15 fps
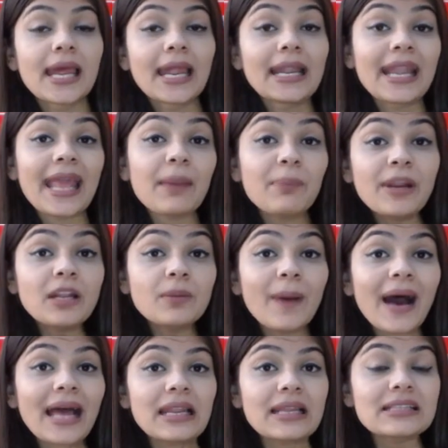Debit
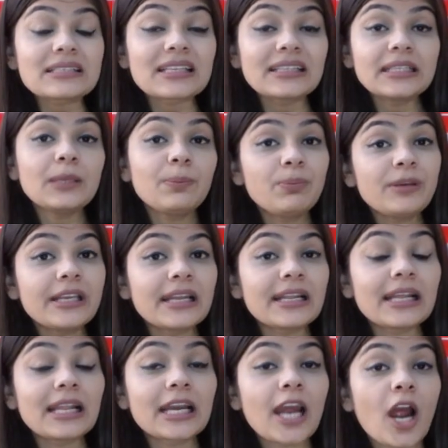balance in the
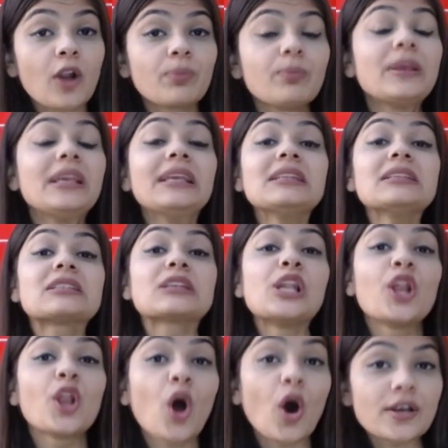P&L account means
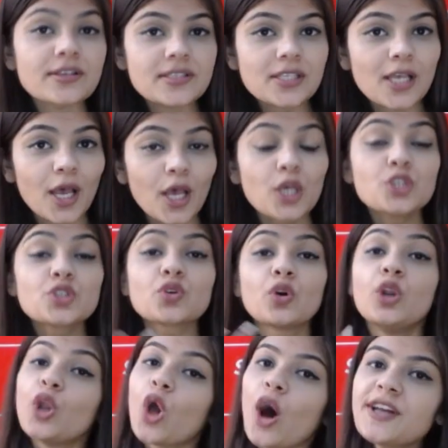loss. So
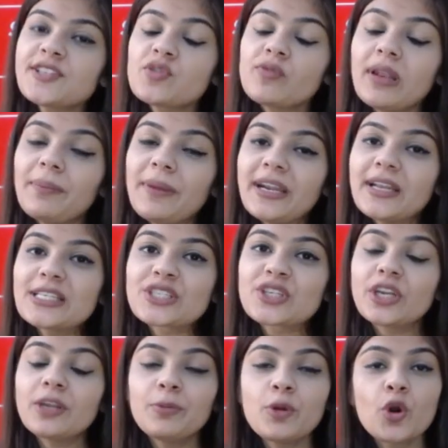loss will be
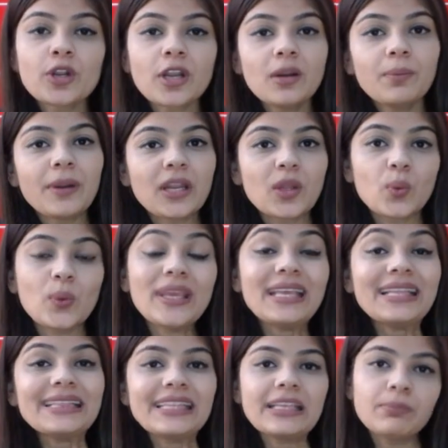distributed
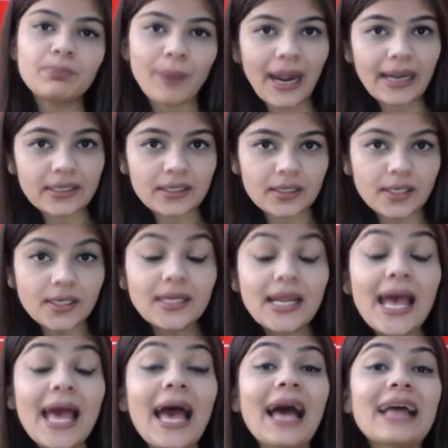between the partner,
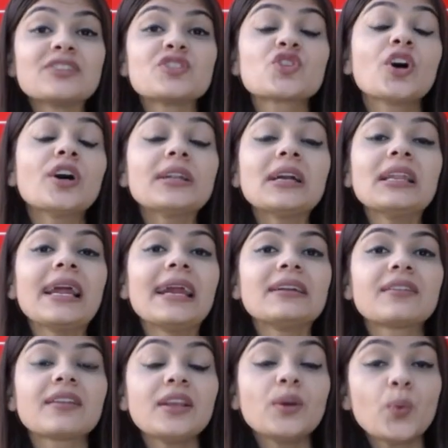and journal
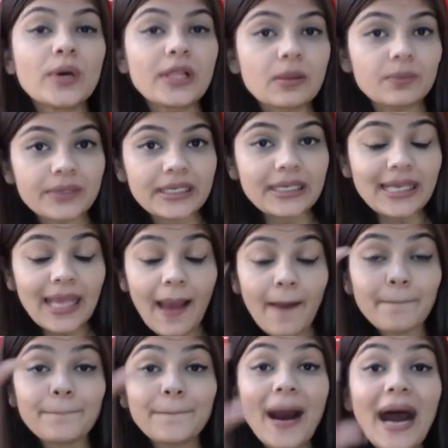entry will be
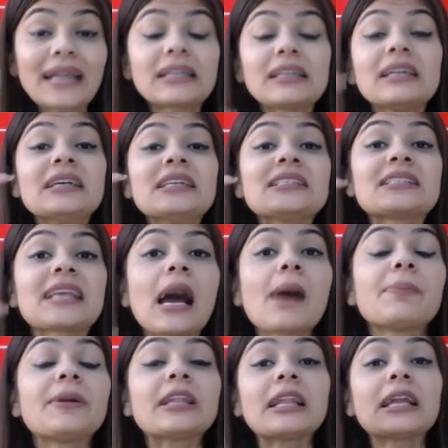partner's
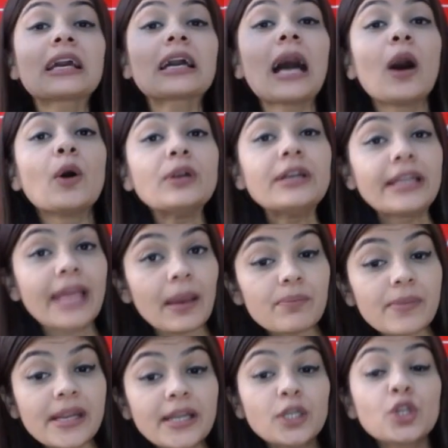capital account
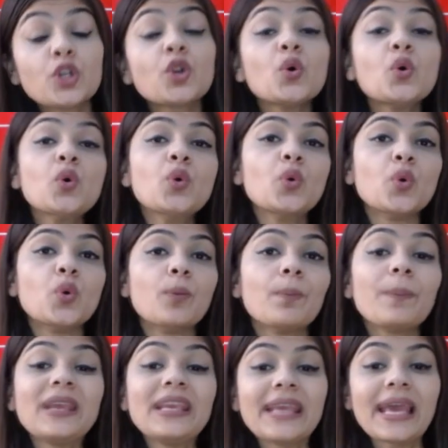debit to
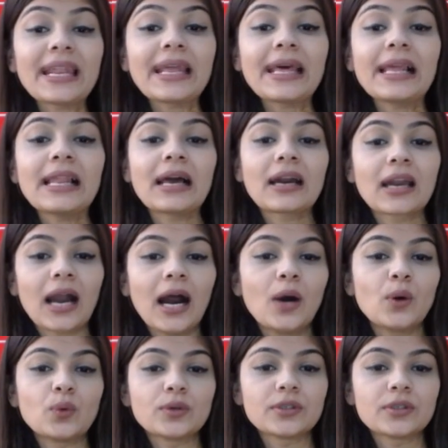P&L account.